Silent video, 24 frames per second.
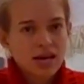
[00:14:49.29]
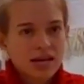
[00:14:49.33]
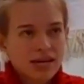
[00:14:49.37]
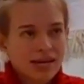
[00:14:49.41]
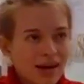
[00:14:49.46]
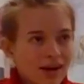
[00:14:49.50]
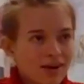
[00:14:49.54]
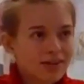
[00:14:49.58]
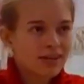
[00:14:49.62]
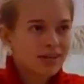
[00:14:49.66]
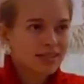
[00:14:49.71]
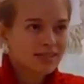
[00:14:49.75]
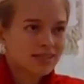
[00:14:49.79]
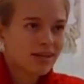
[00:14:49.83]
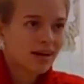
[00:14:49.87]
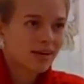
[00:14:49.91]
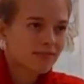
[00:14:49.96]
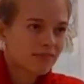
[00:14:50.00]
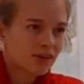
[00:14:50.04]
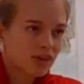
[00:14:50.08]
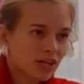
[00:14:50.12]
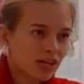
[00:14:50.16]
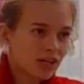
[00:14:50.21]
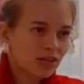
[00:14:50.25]
Now that's
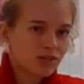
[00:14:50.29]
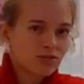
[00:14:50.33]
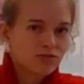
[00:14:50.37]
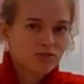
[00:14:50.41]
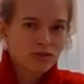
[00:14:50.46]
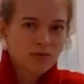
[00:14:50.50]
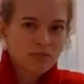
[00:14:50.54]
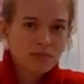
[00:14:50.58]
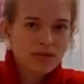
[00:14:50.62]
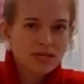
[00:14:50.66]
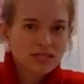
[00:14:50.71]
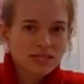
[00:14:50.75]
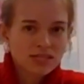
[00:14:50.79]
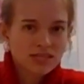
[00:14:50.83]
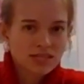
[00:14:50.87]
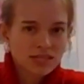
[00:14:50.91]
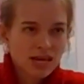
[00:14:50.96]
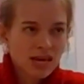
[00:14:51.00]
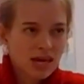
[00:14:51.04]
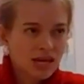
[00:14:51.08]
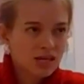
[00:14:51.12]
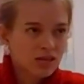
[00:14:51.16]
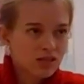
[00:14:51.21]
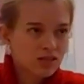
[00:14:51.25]
not very useful because
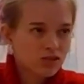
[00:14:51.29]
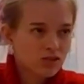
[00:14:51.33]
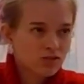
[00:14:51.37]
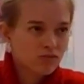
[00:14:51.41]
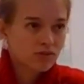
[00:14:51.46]
cicadas don't